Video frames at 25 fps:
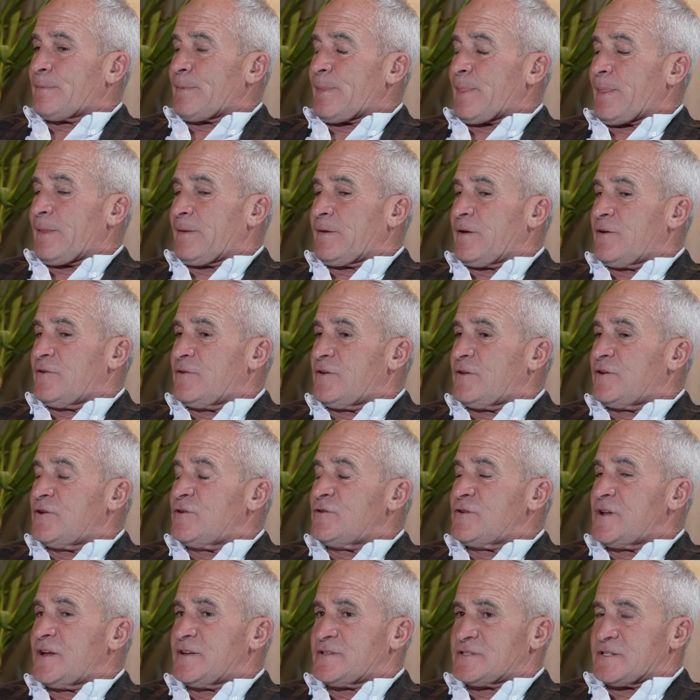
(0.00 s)
You
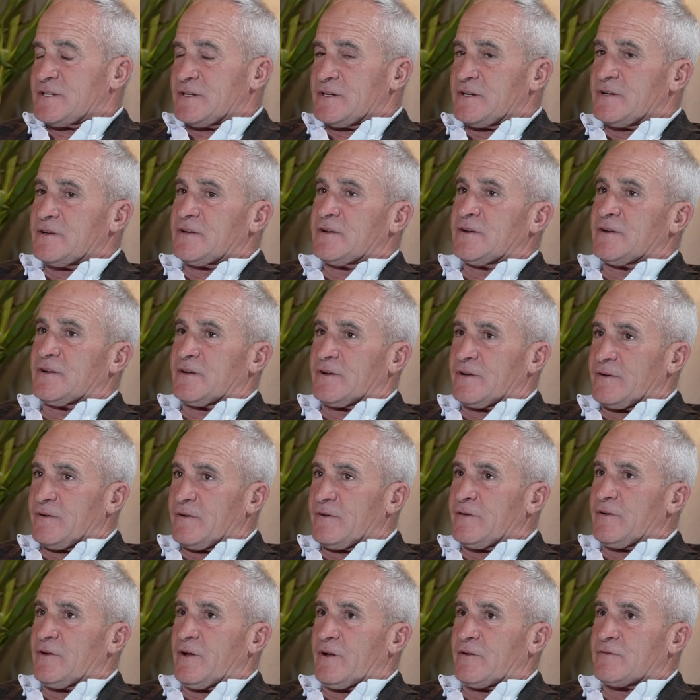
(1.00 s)
need to,
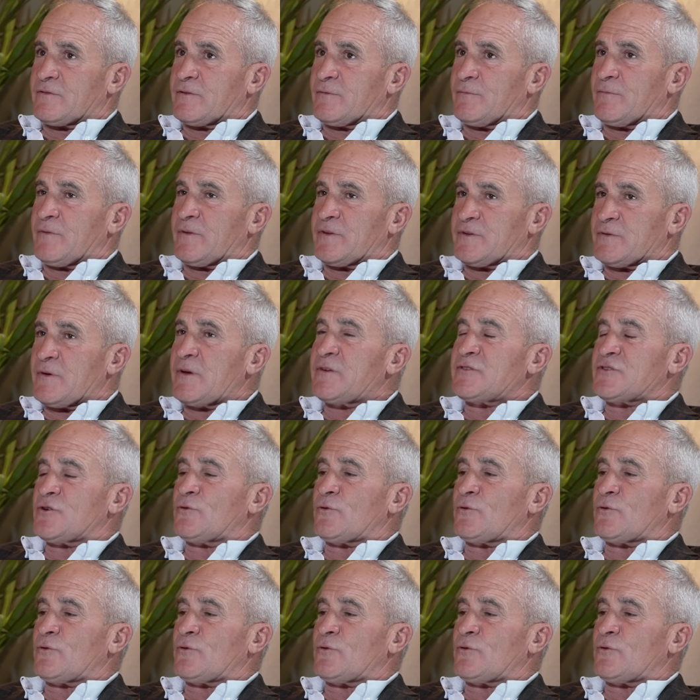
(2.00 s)
it's all